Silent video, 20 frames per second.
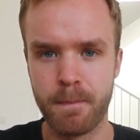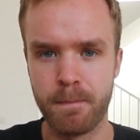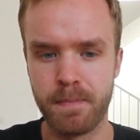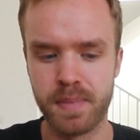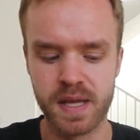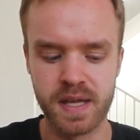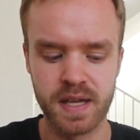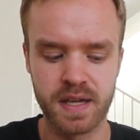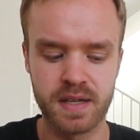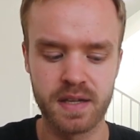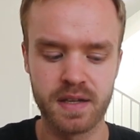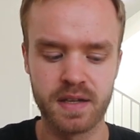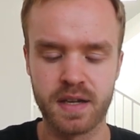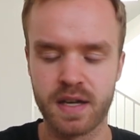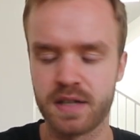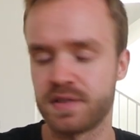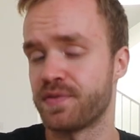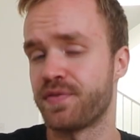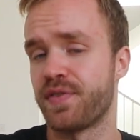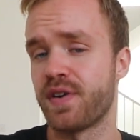big
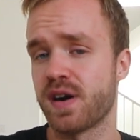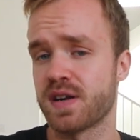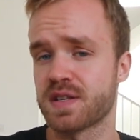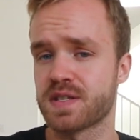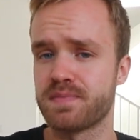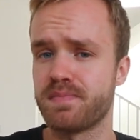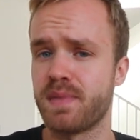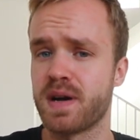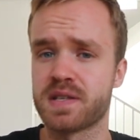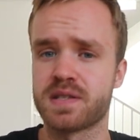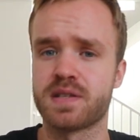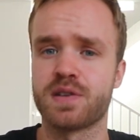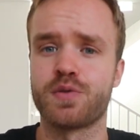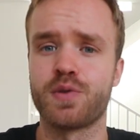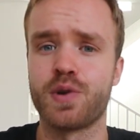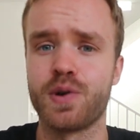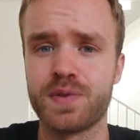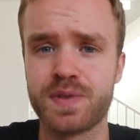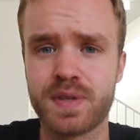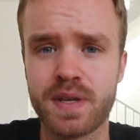and fast muscle
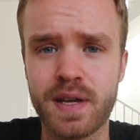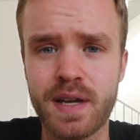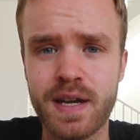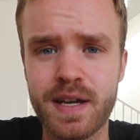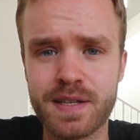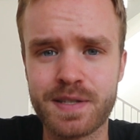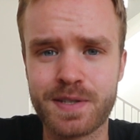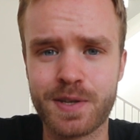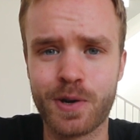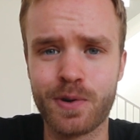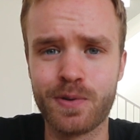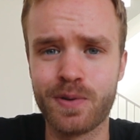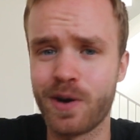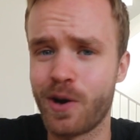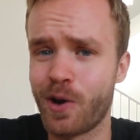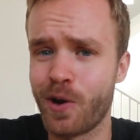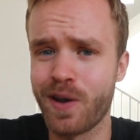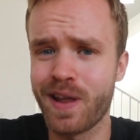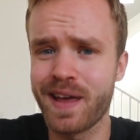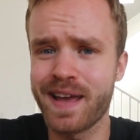growth. So
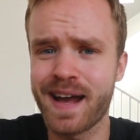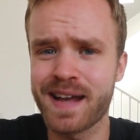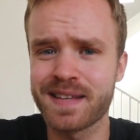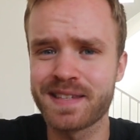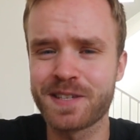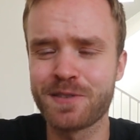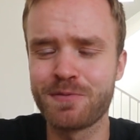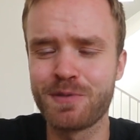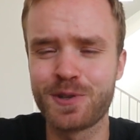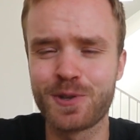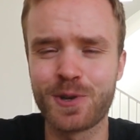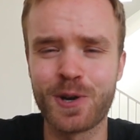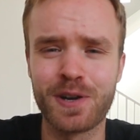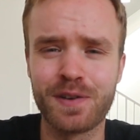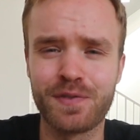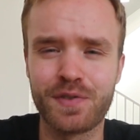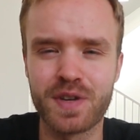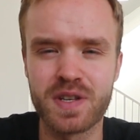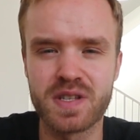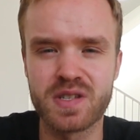all I ask in return
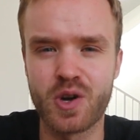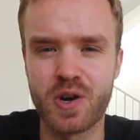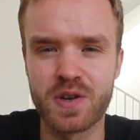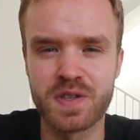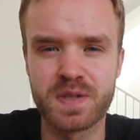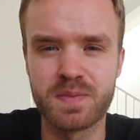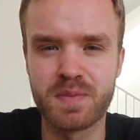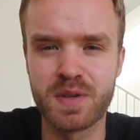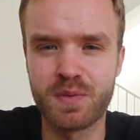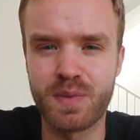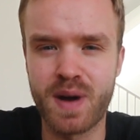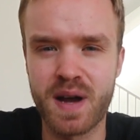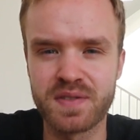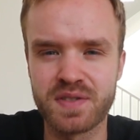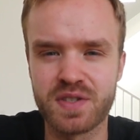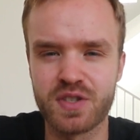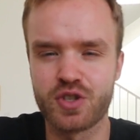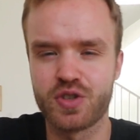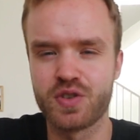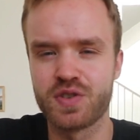for this awesome advice
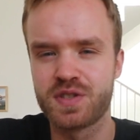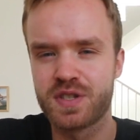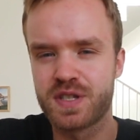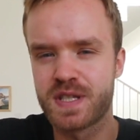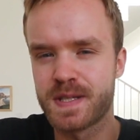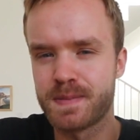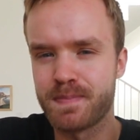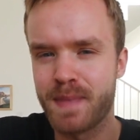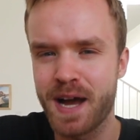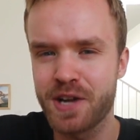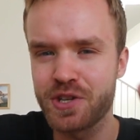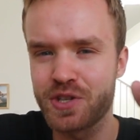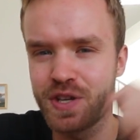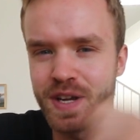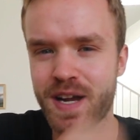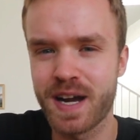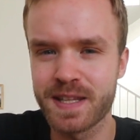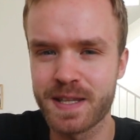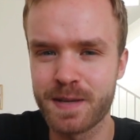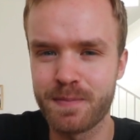is just smash the
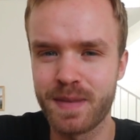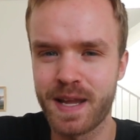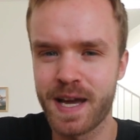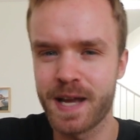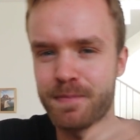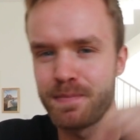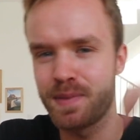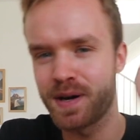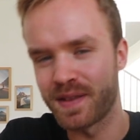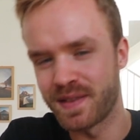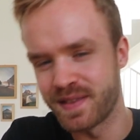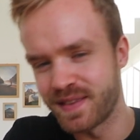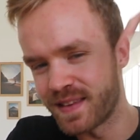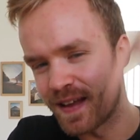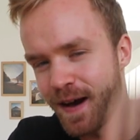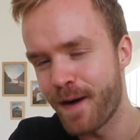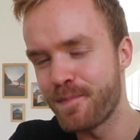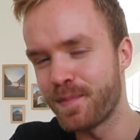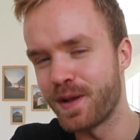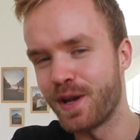goddamn like button
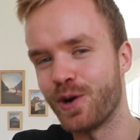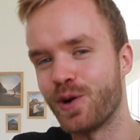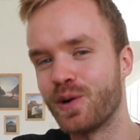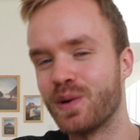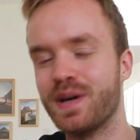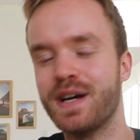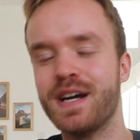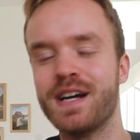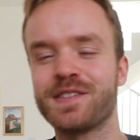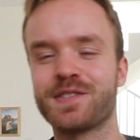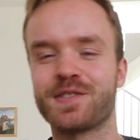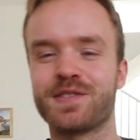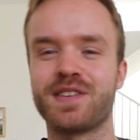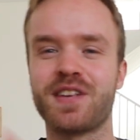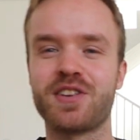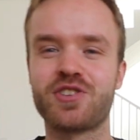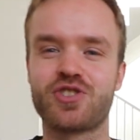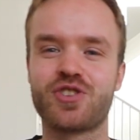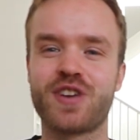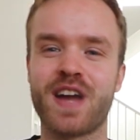down below so
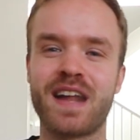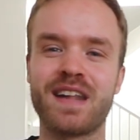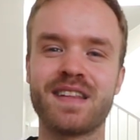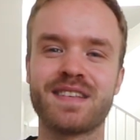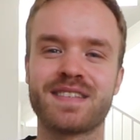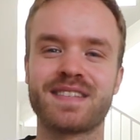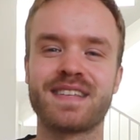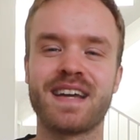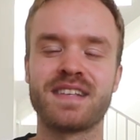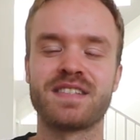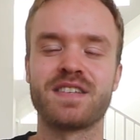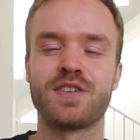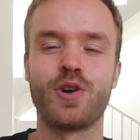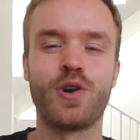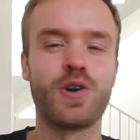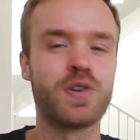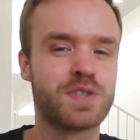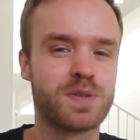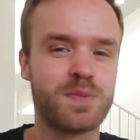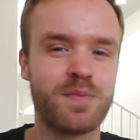this channel stays in
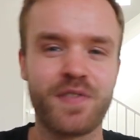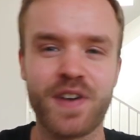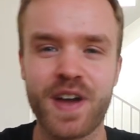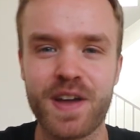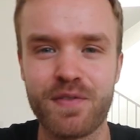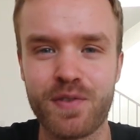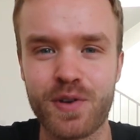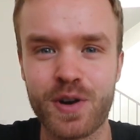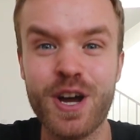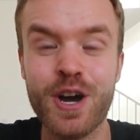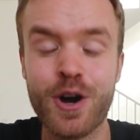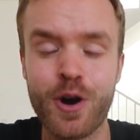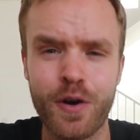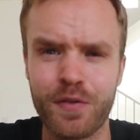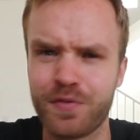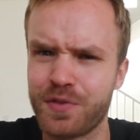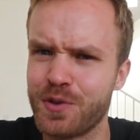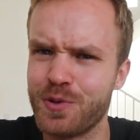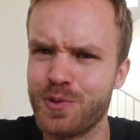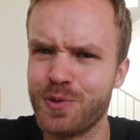awesome favor
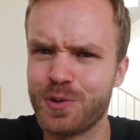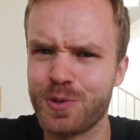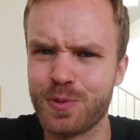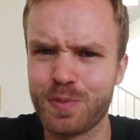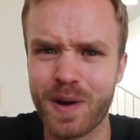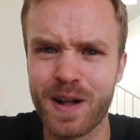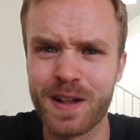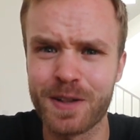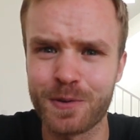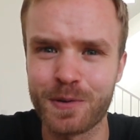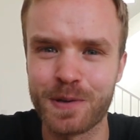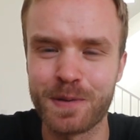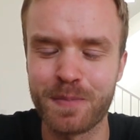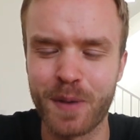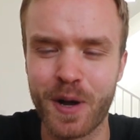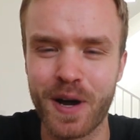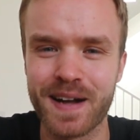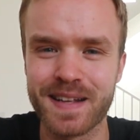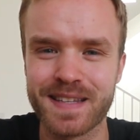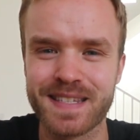of the YouTube algorithm
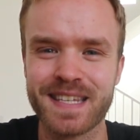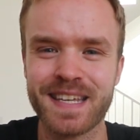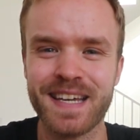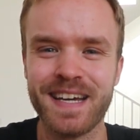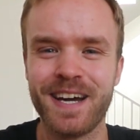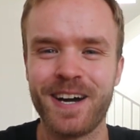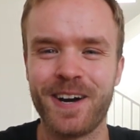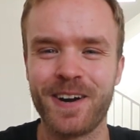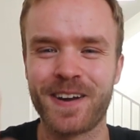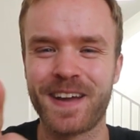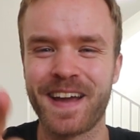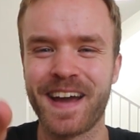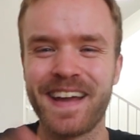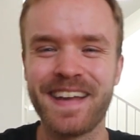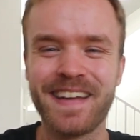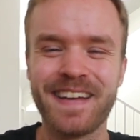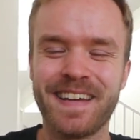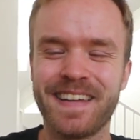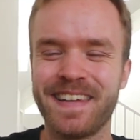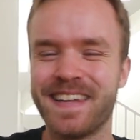gods.
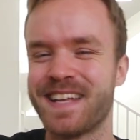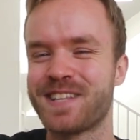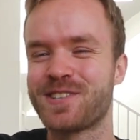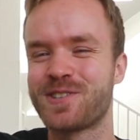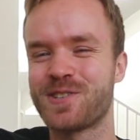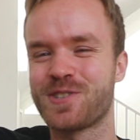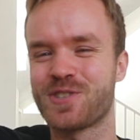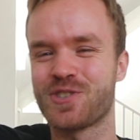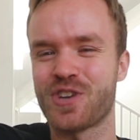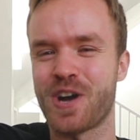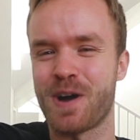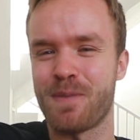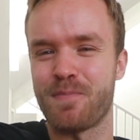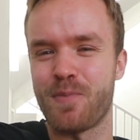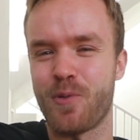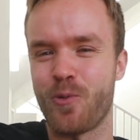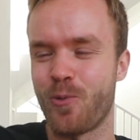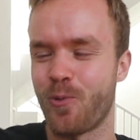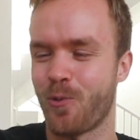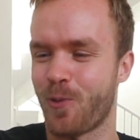Okay, let's just jump
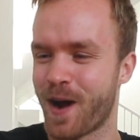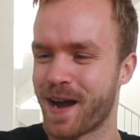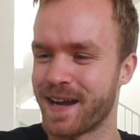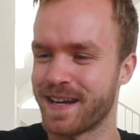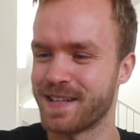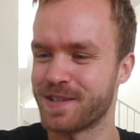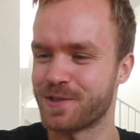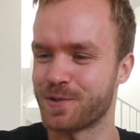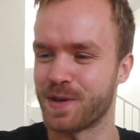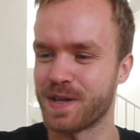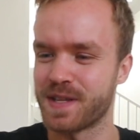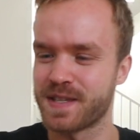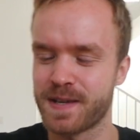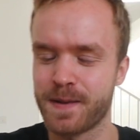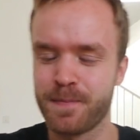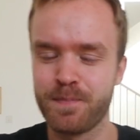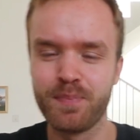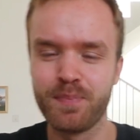right into it.